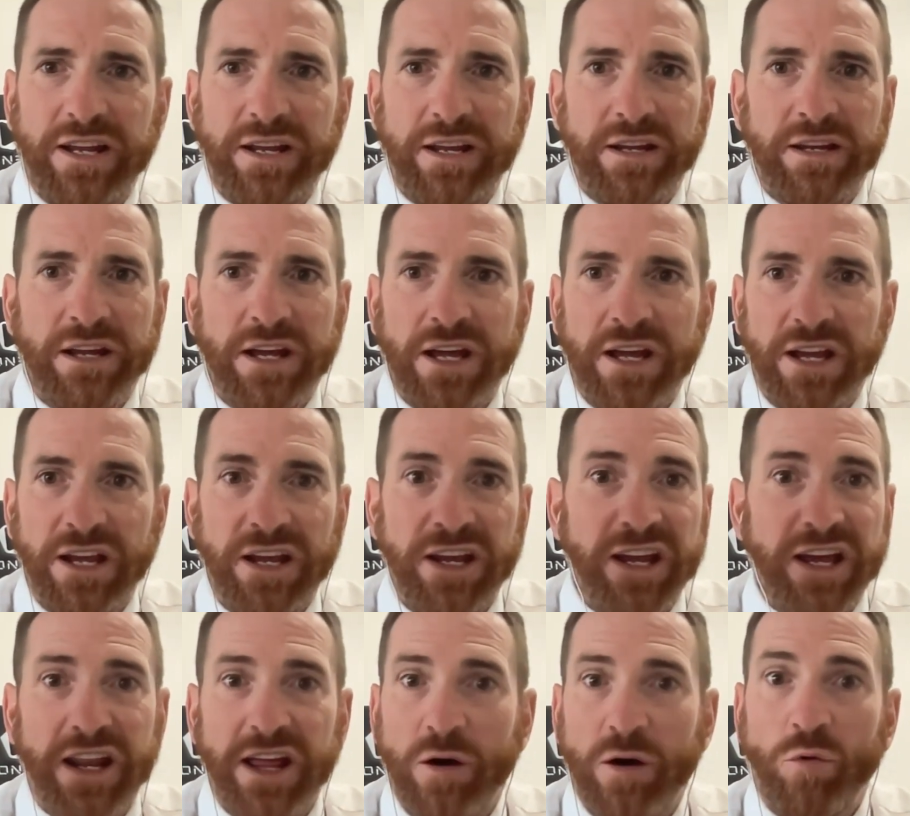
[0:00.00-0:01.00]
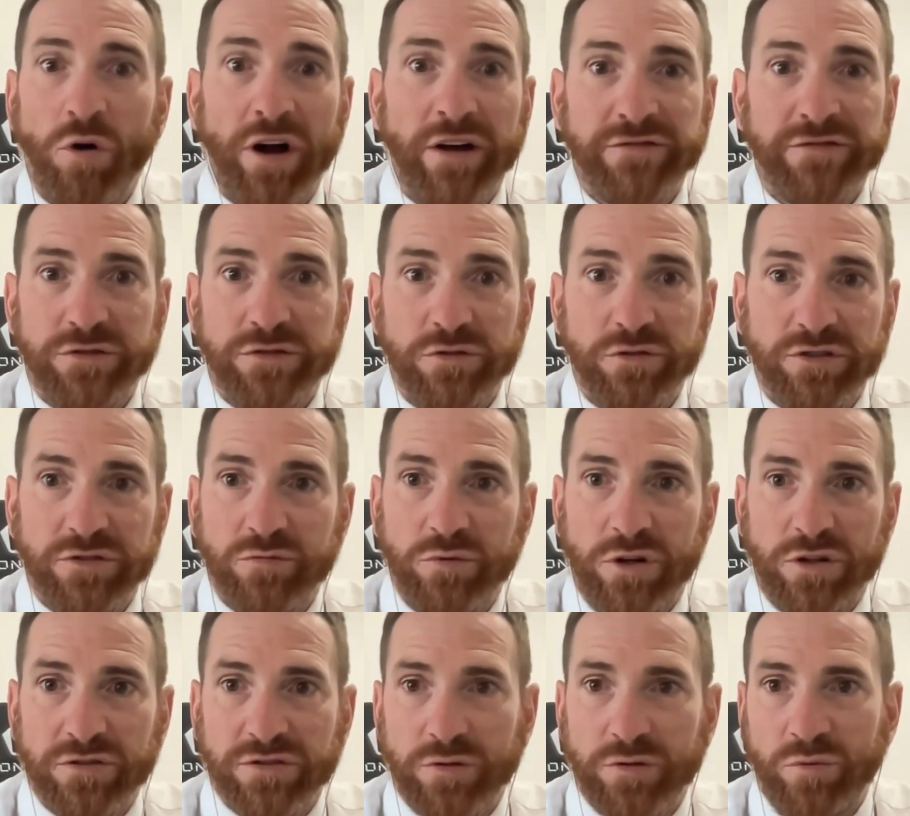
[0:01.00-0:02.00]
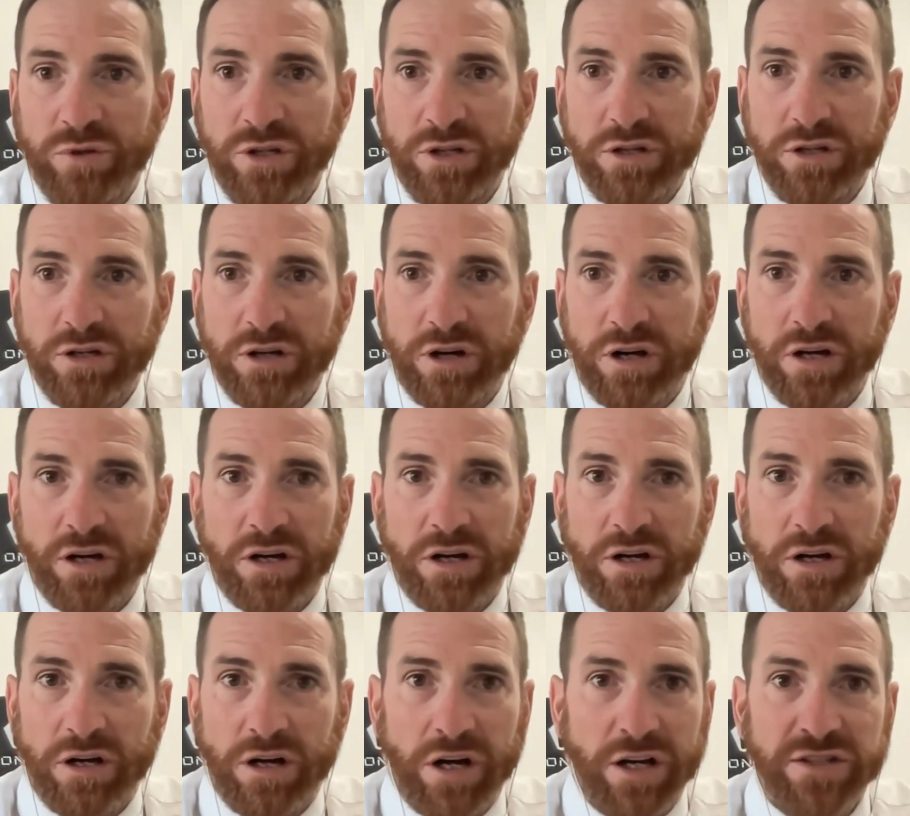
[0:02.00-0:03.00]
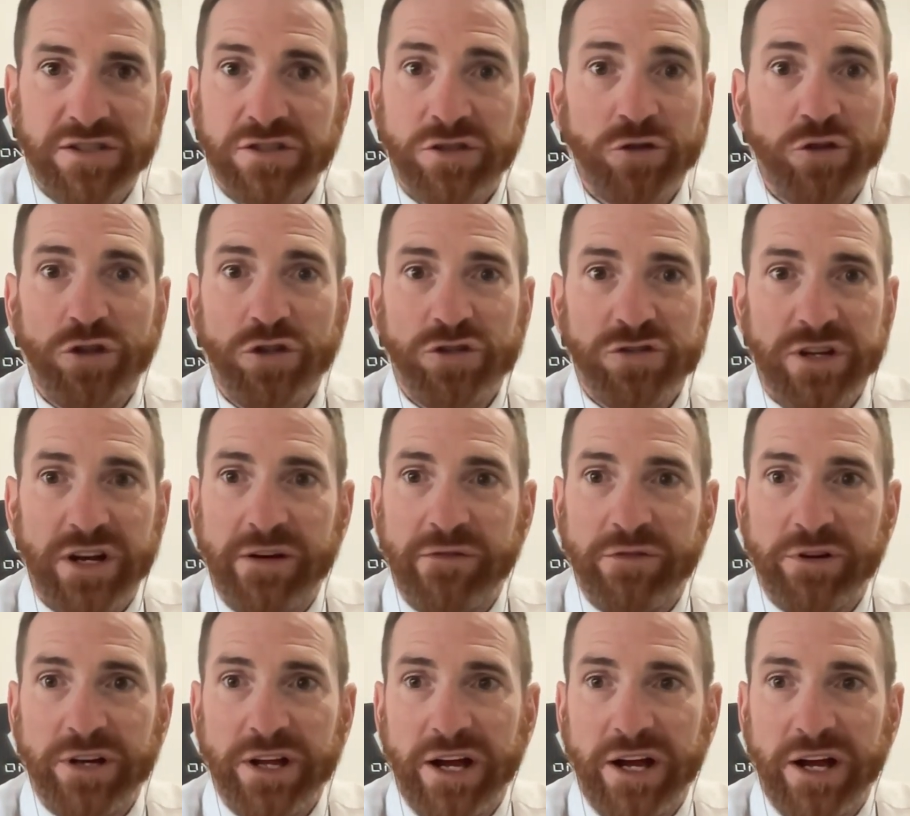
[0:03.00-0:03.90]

And he had our wives do it as well. So we, I, I still use it every day.